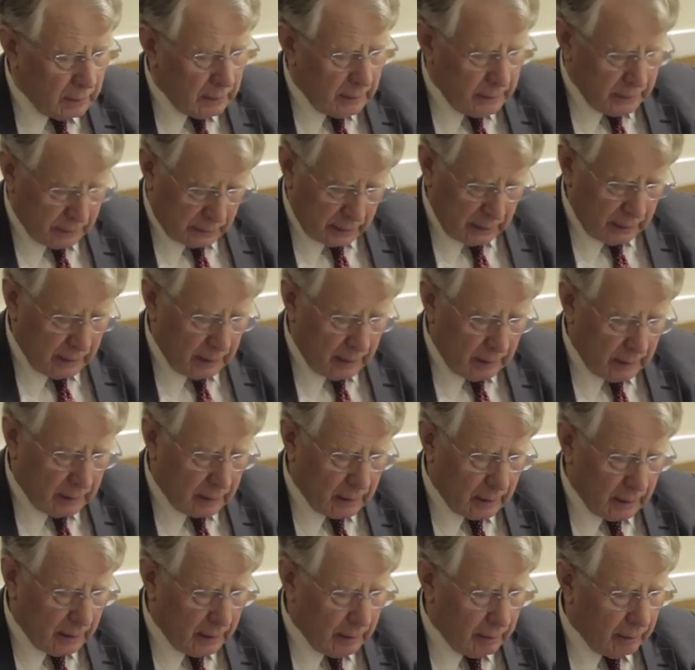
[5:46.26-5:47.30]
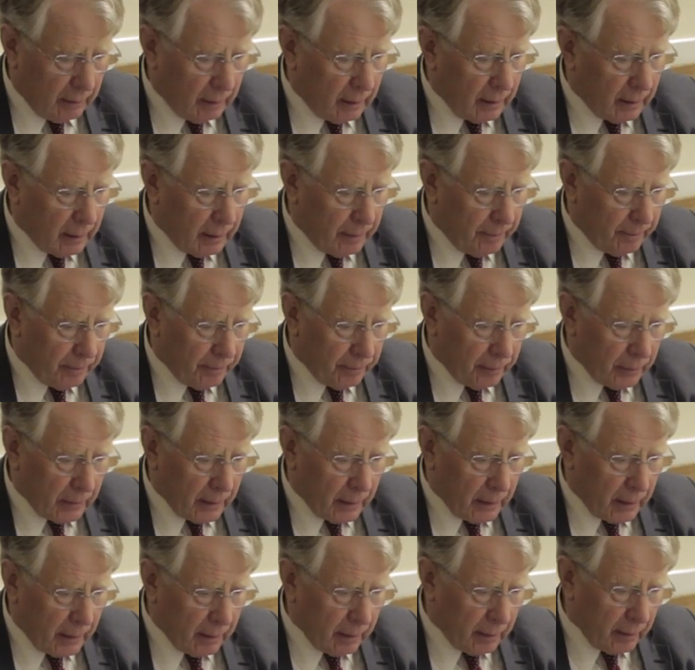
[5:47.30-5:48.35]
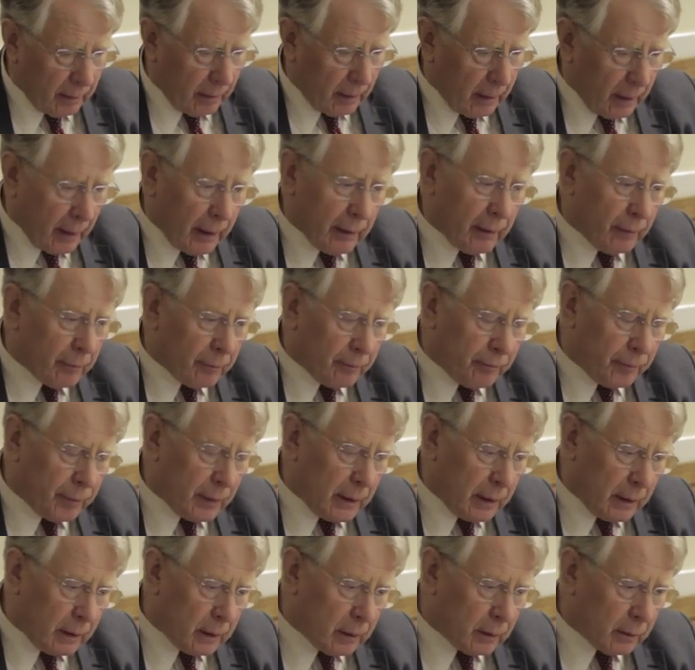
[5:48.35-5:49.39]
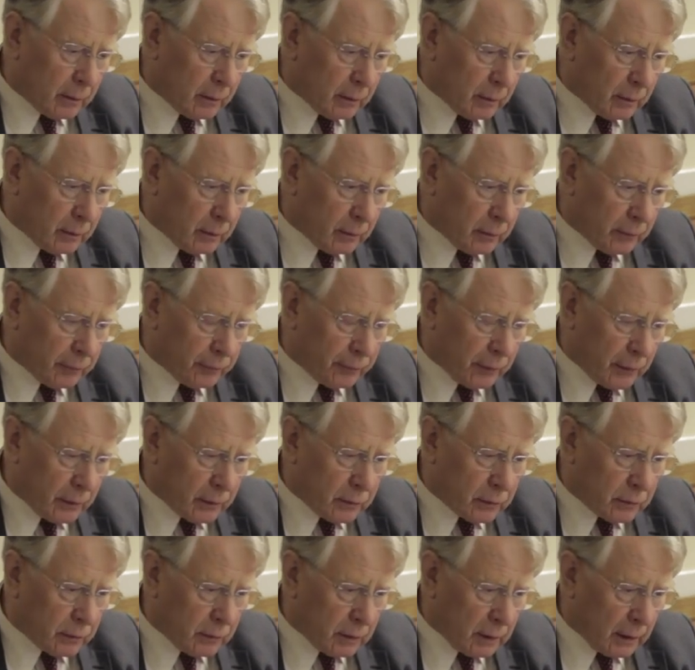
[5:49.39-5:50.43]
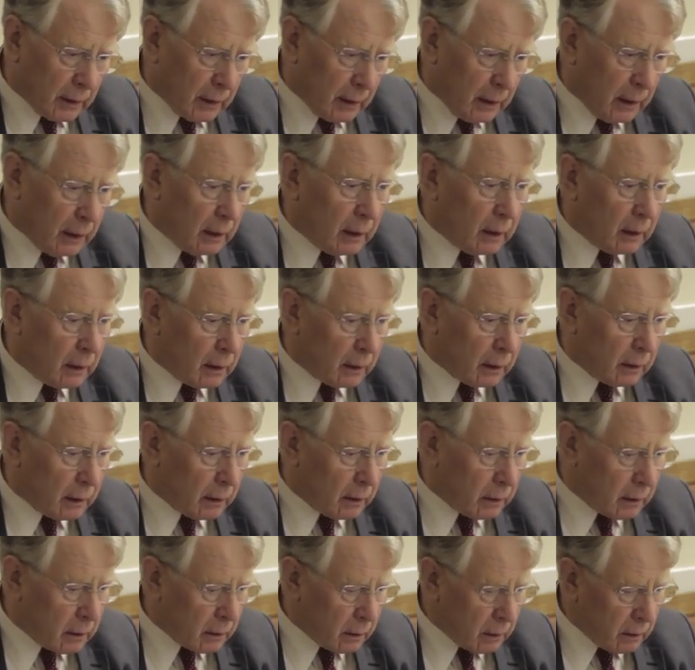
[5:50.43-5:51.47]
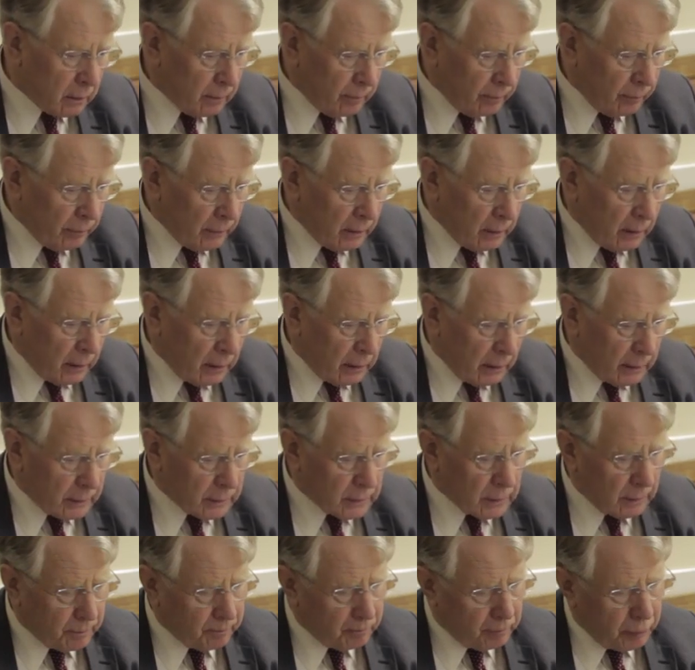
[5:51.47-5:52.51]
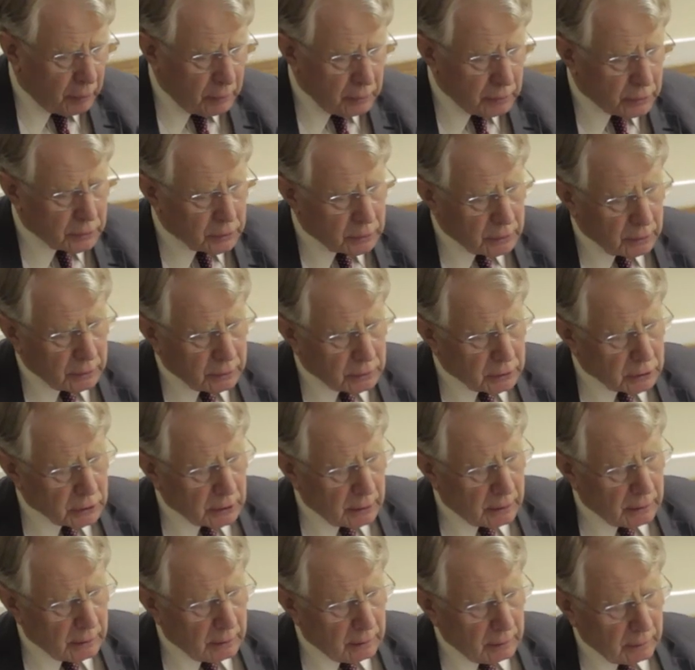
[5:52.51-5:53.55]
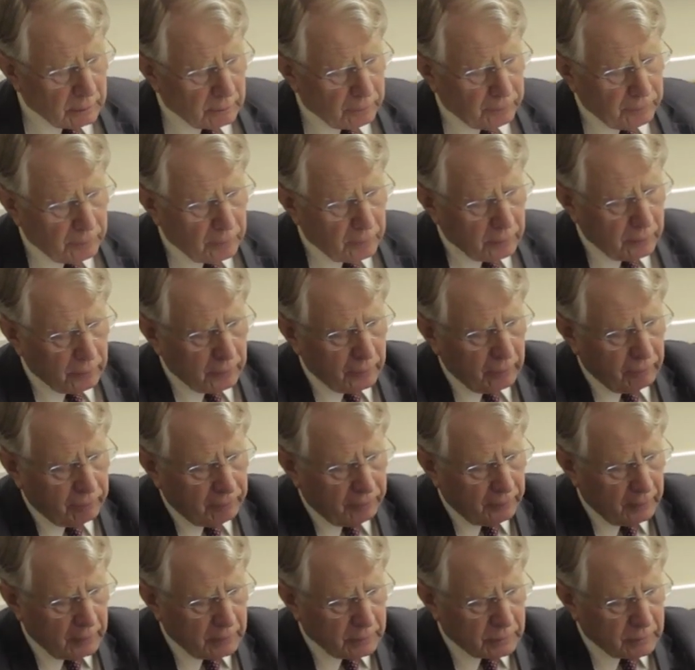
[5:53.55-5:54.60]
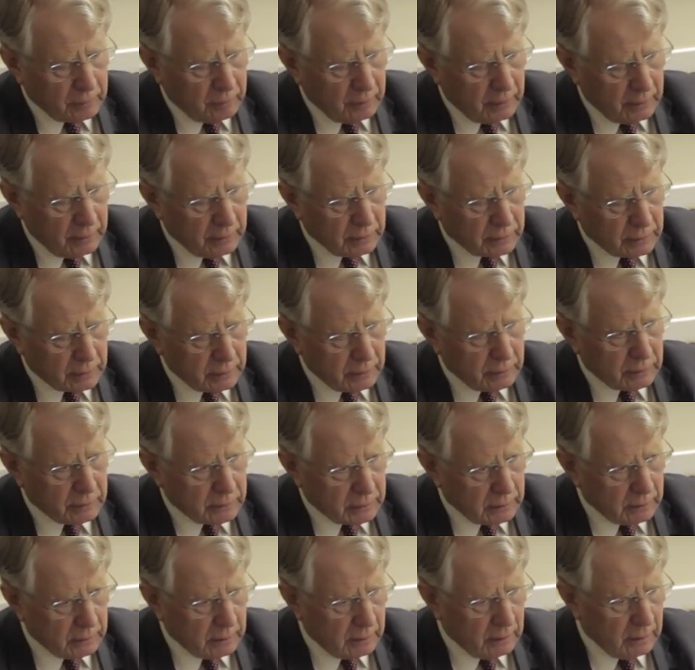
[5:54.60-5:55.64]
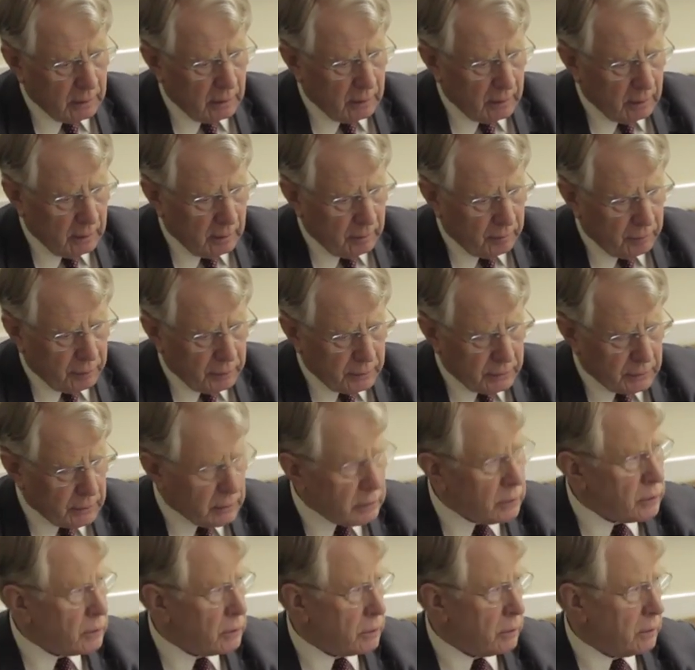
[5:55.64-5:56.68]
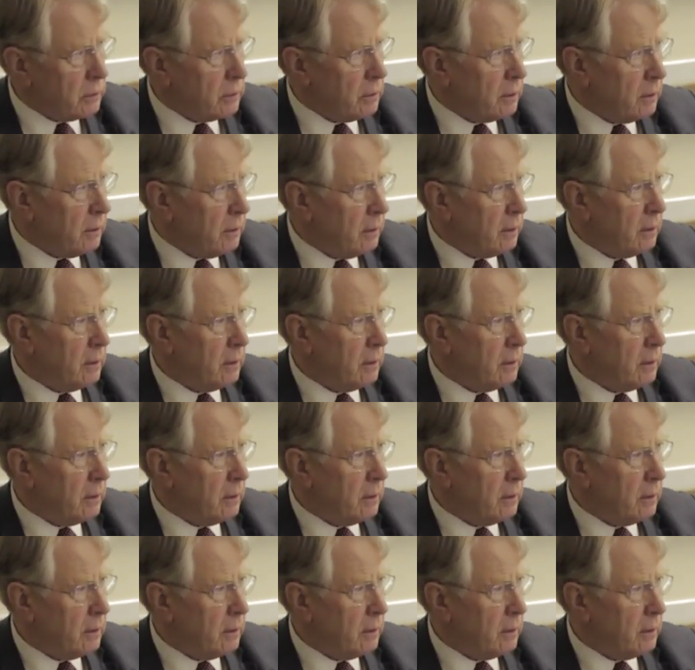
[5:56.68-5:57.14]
Incidentally, I have been referred to in England as a poster child for the First Minister's position,